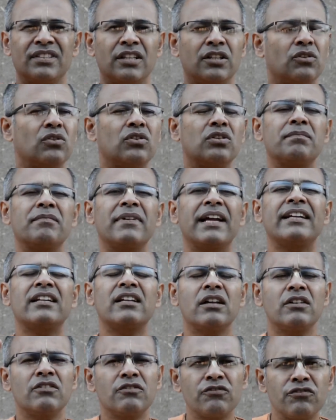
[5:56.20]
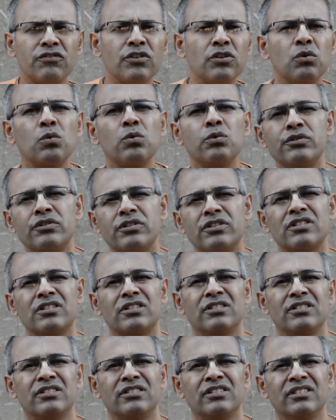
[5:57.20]
They don't get
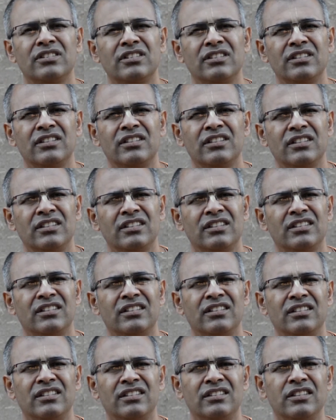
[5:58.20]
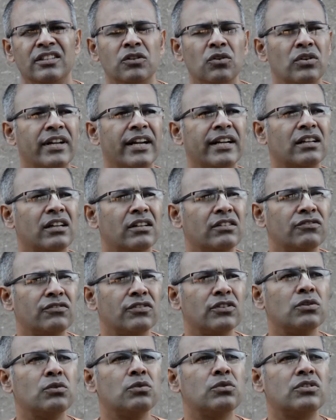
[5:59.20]
confused. They don't get
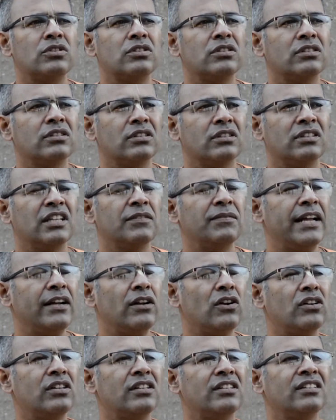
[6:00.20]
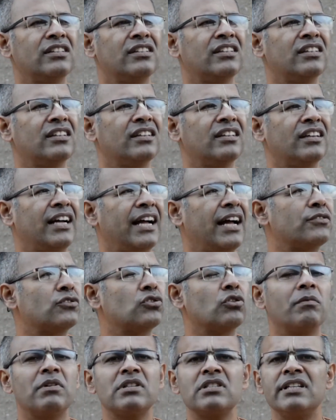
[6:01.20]
confused. They might not have
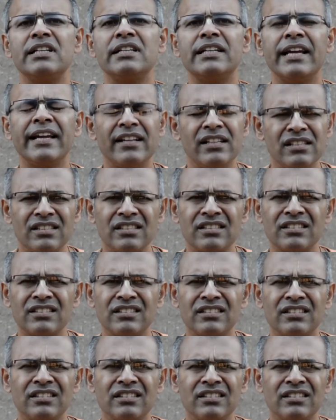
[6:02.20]
so much details